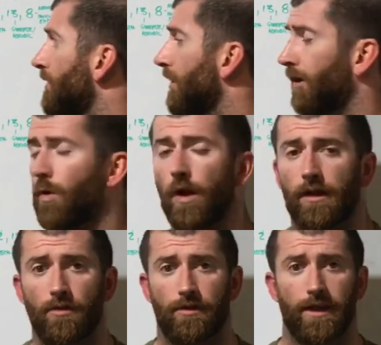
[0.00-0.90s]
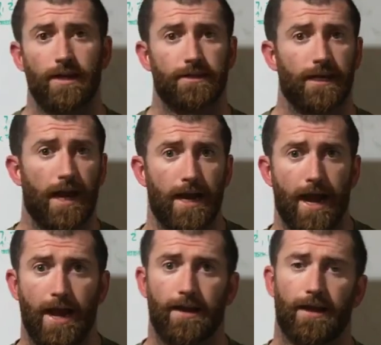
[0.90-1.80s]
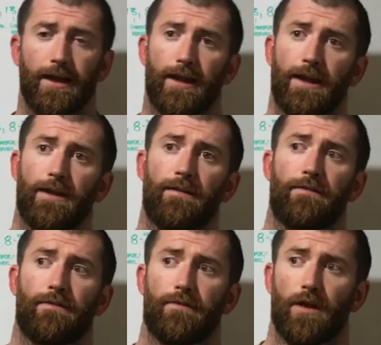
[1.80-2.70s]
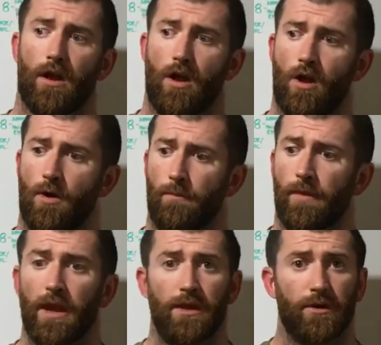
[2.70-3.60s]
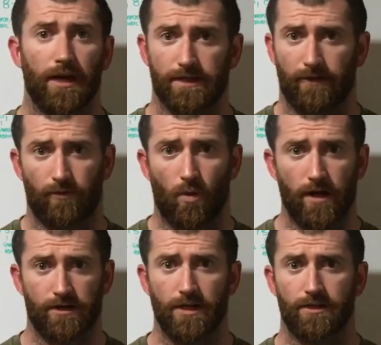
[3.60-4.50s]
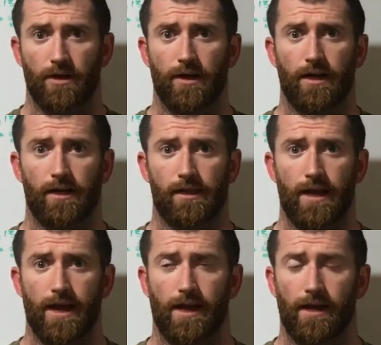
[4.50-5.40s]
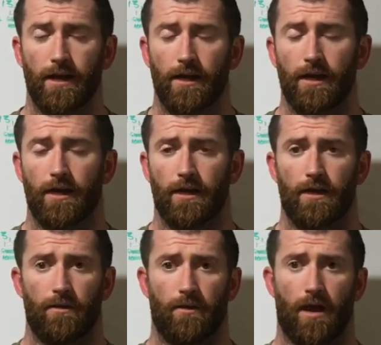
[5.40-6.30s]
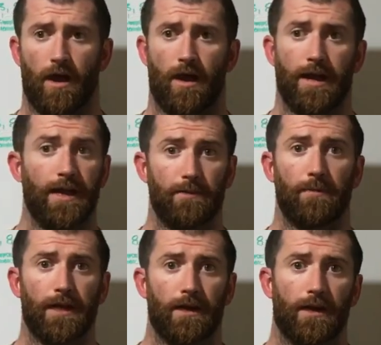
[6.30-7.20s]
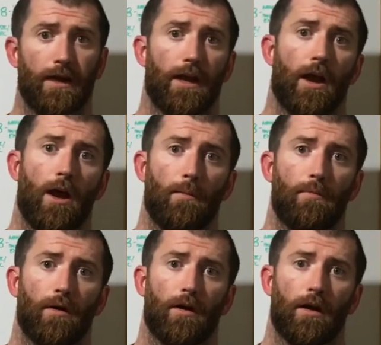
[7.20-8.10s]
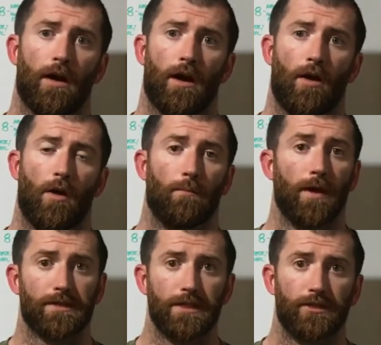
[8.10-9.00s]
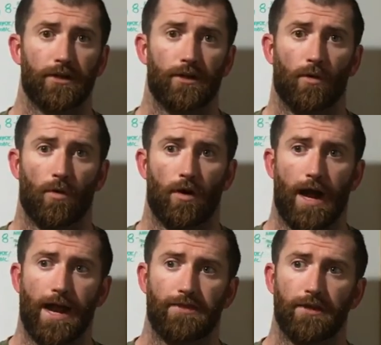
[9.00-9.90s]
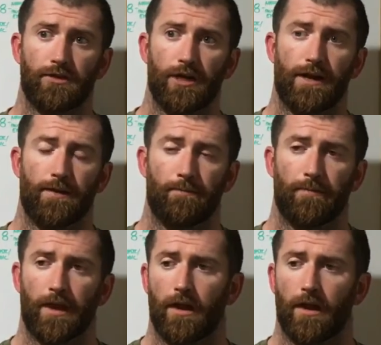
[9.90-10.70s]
are the quick little things that I had. If you guys have questions on anything, hit me up on Messenger or at the gym,